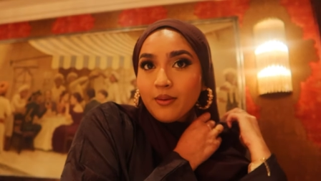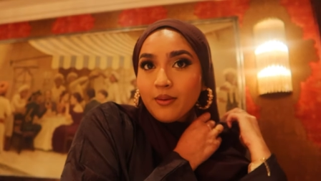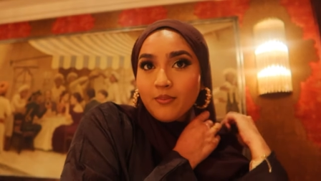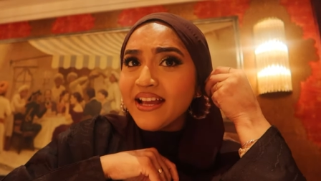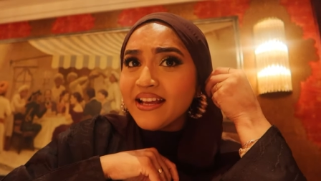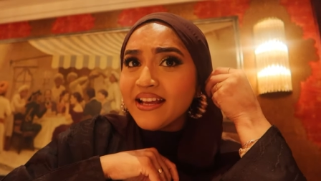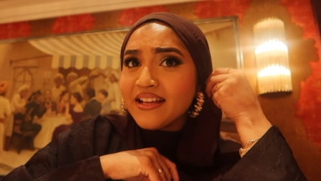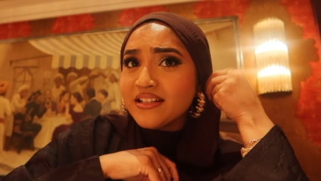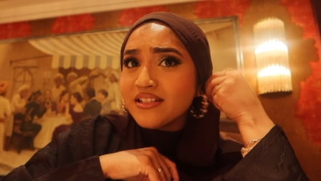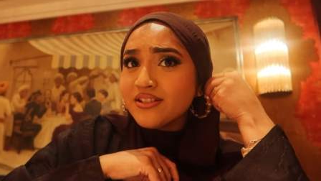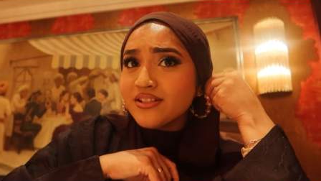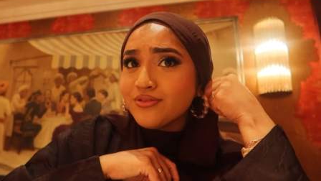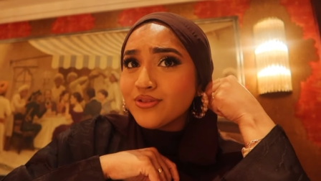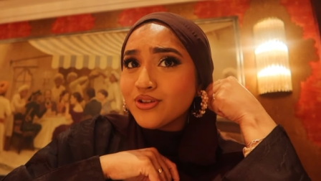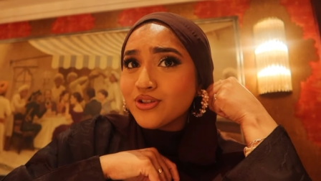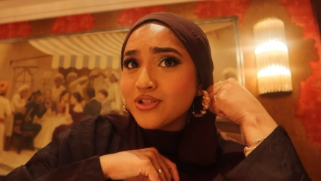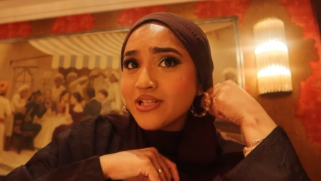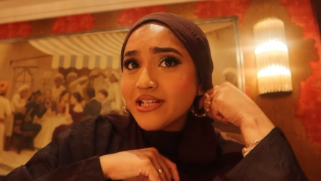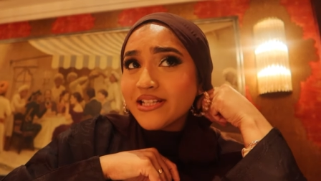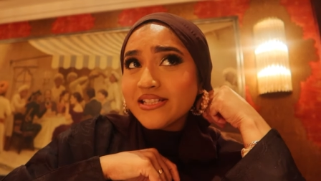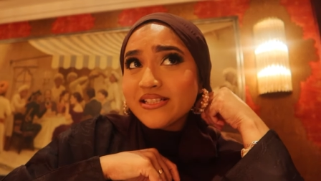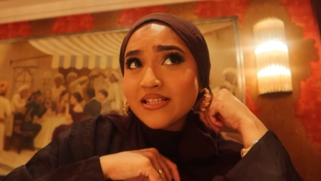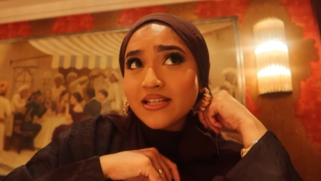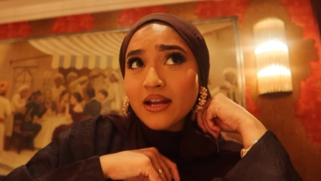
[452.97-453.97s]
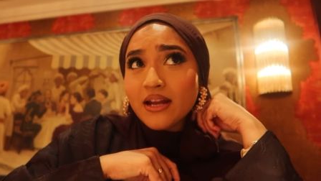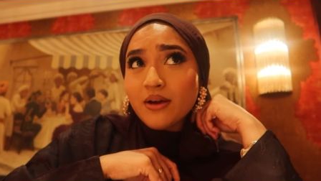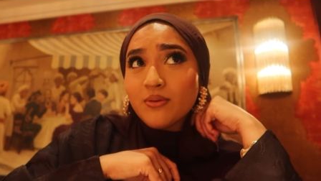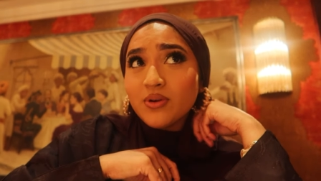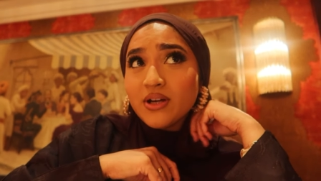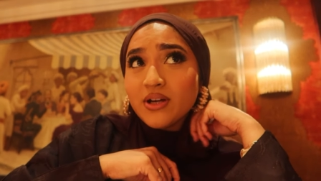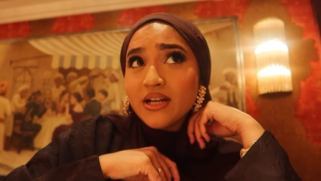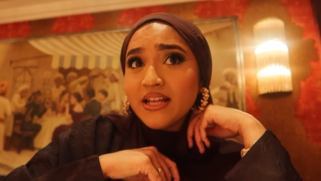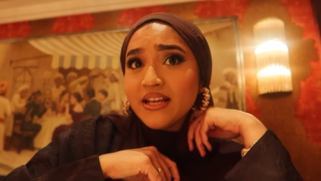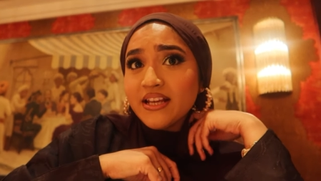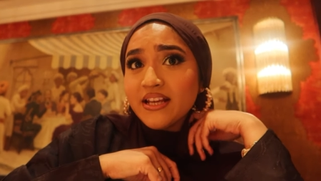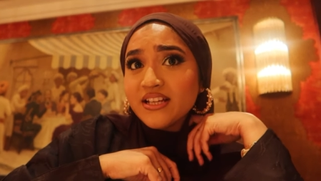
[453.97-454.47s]
I interviewed yesterday, I'm
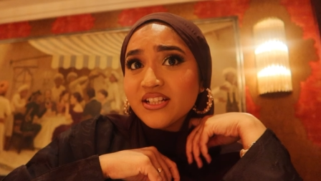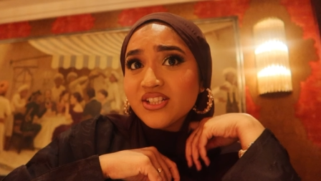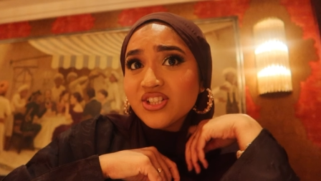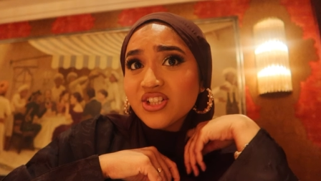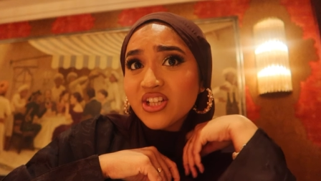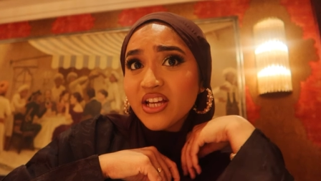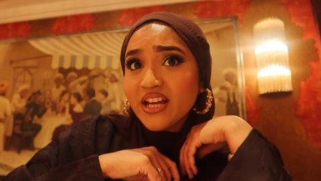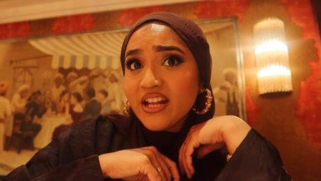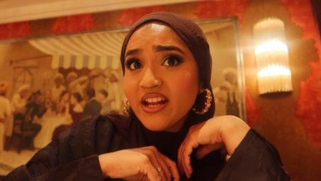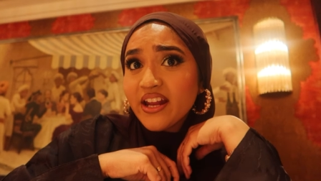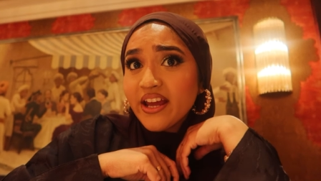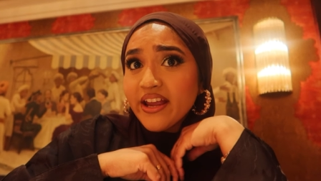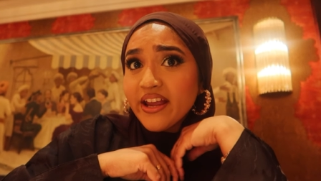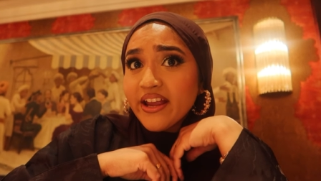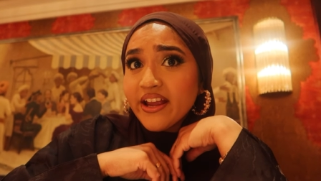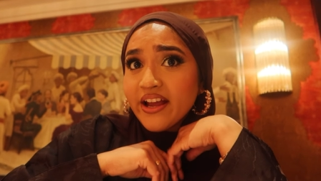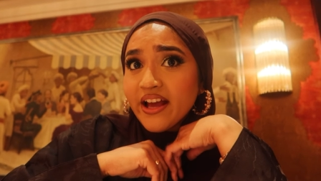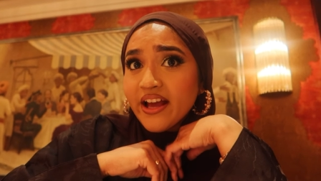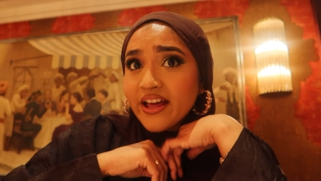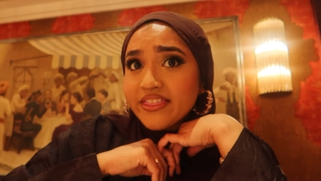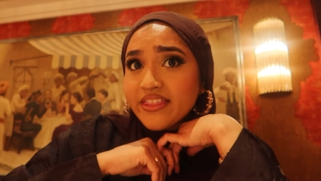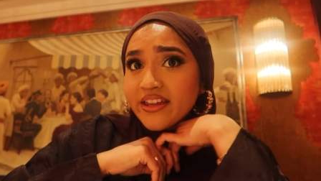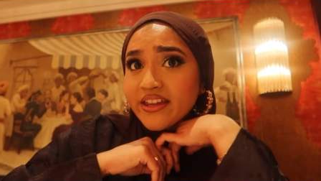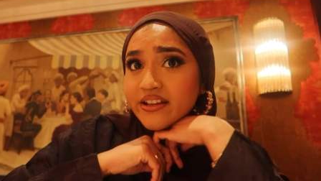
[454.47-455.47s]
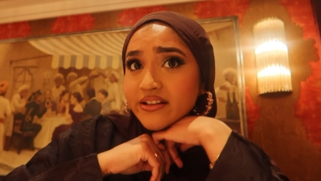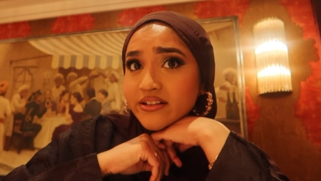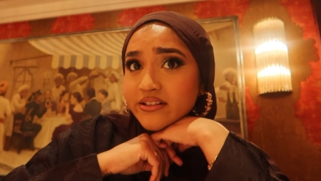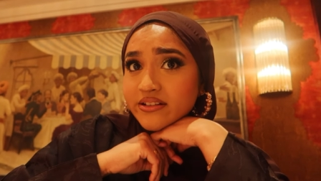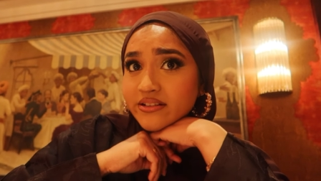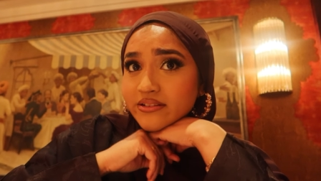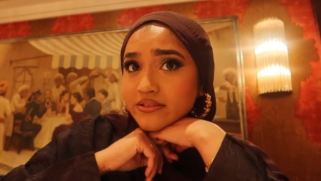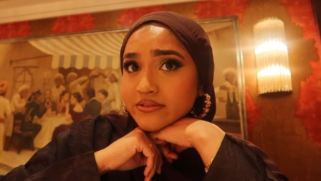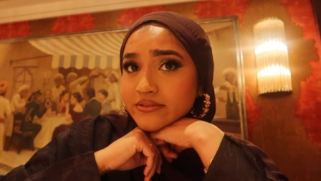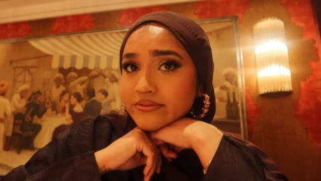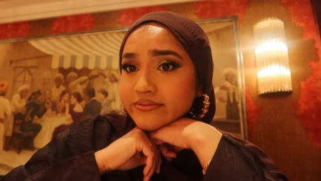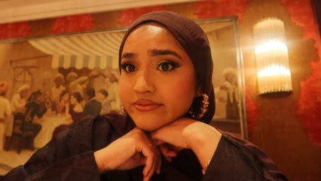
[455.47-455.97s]
gonna eat it today, I think.
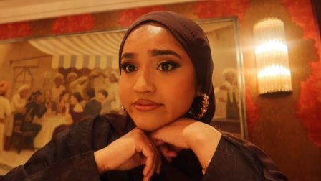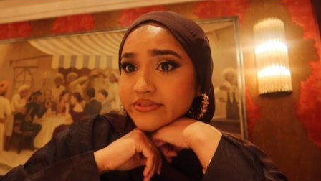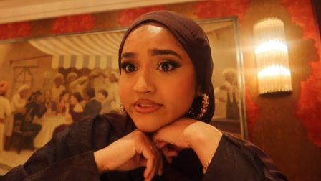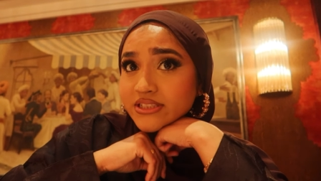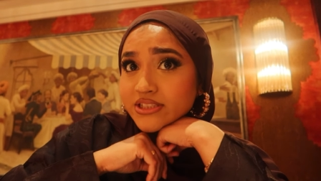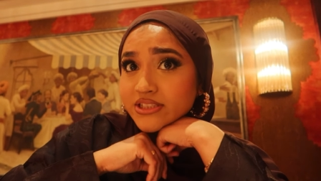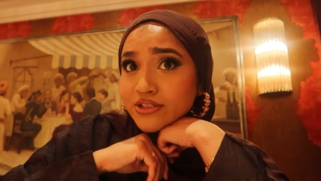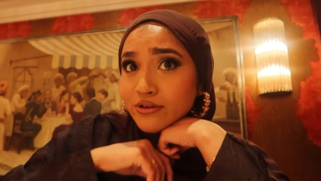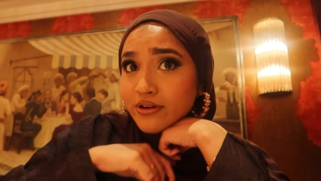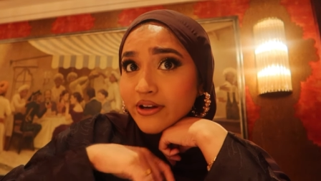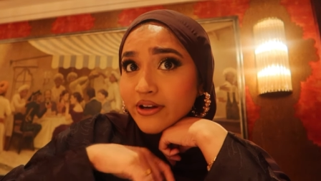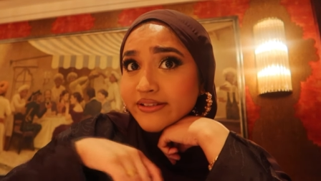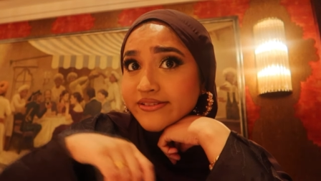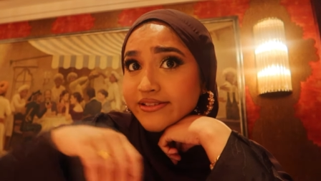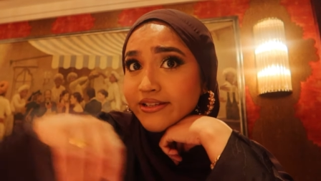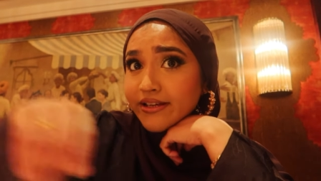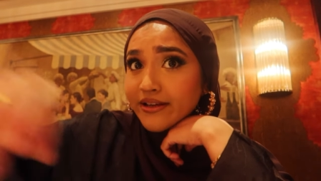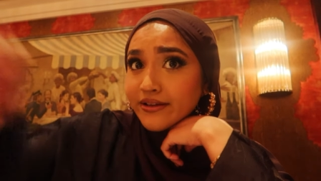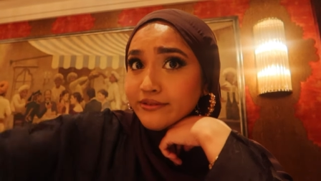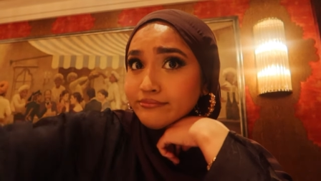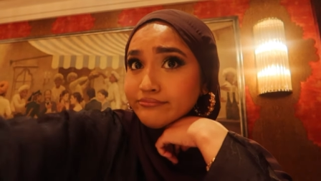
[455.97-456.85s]
That's crazy.